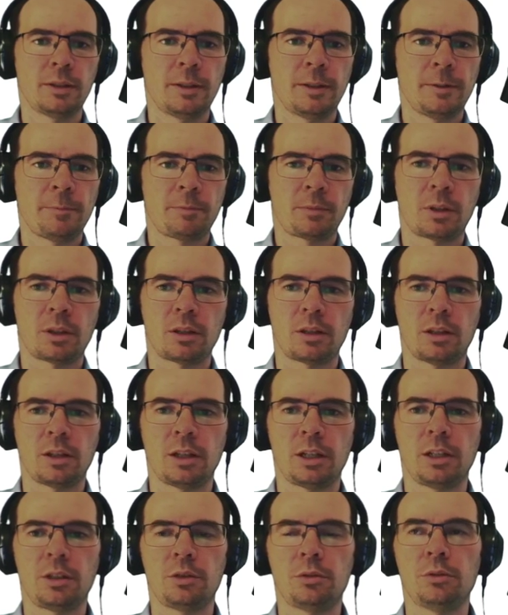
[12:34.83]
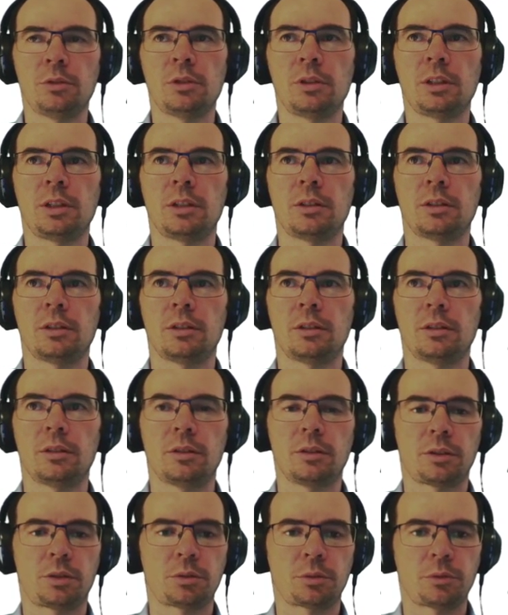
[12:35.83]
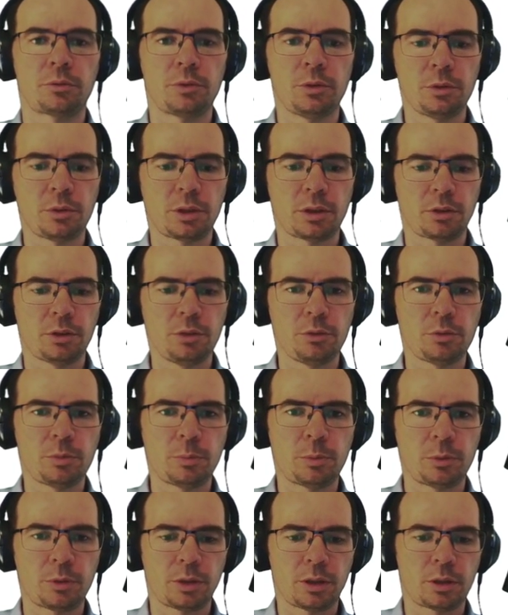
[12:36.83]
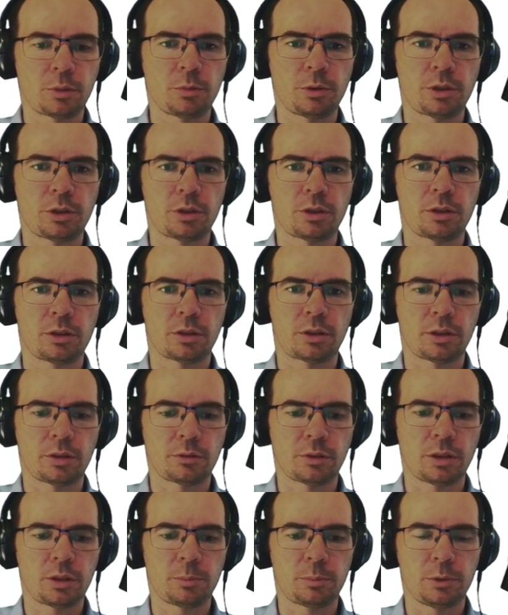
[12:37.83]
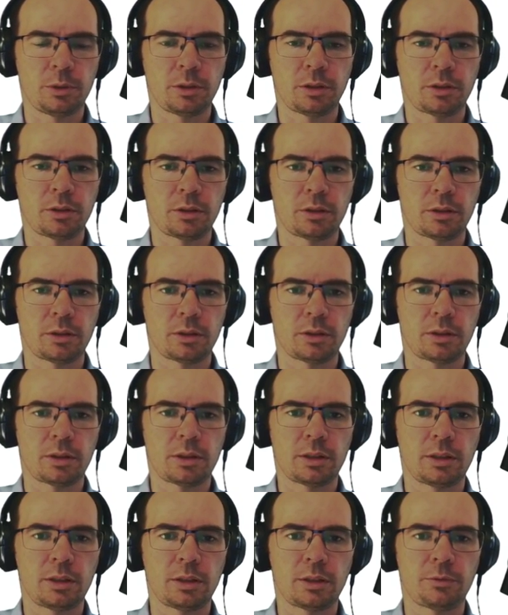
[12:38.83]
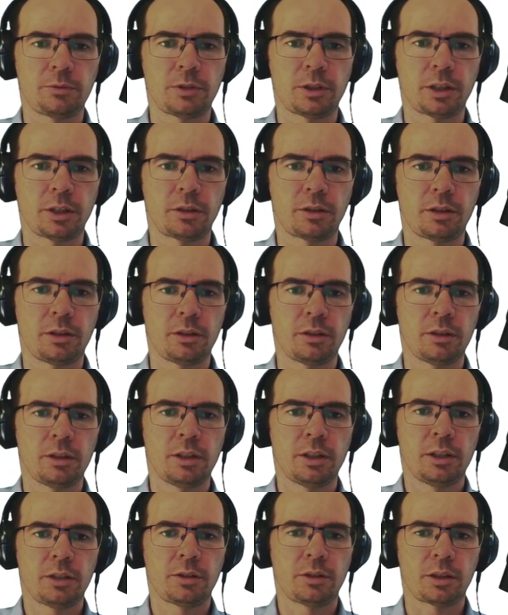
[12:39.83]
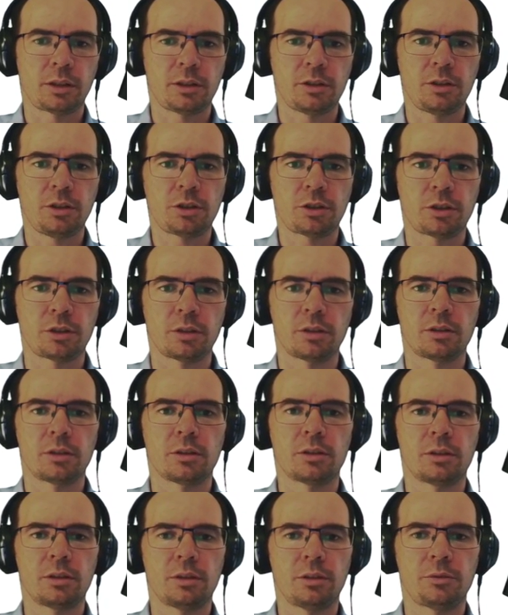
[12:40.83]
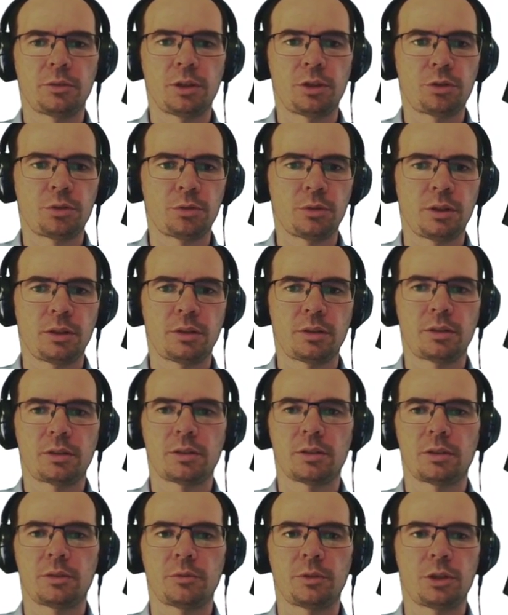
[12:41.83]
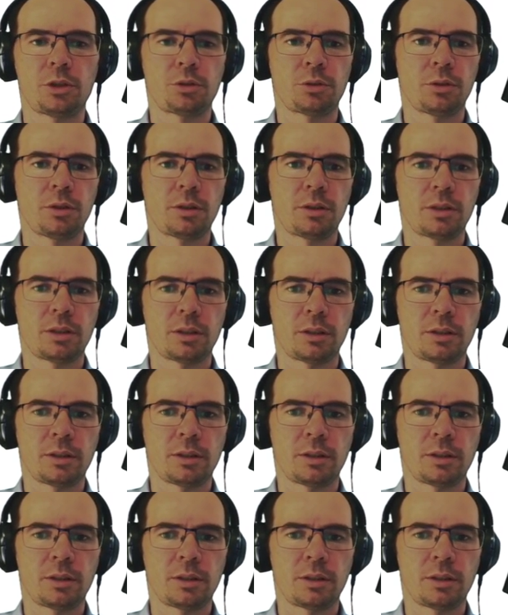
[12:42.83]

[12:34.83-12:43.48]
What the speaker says: and only sort of look at those points which correspond, satisfy the condition of the choice set.